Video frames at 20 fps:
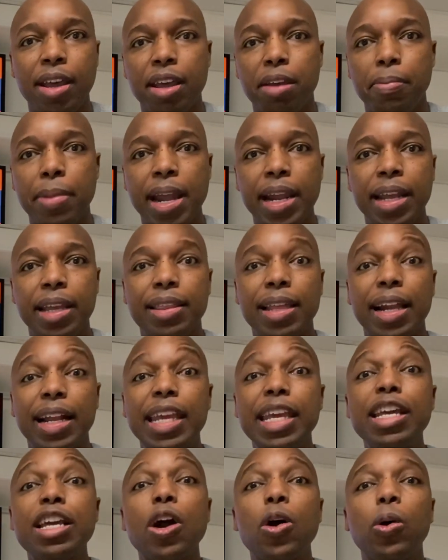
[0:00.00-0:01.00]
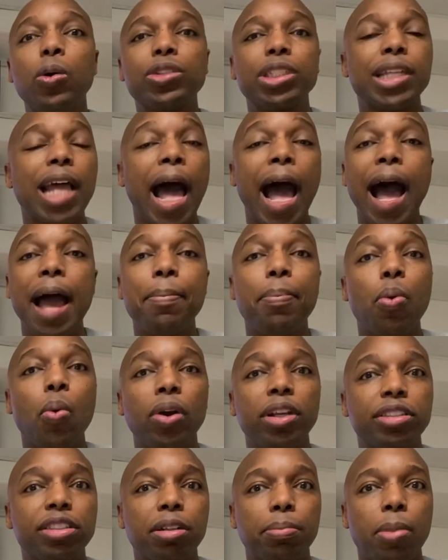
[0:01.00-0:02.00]
Meaning that he goes and high
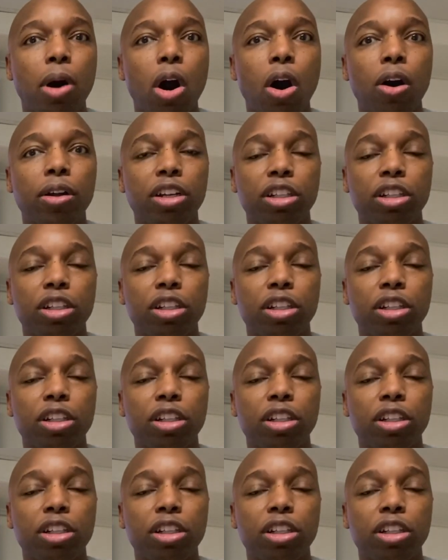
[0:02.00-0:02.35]
points the ball.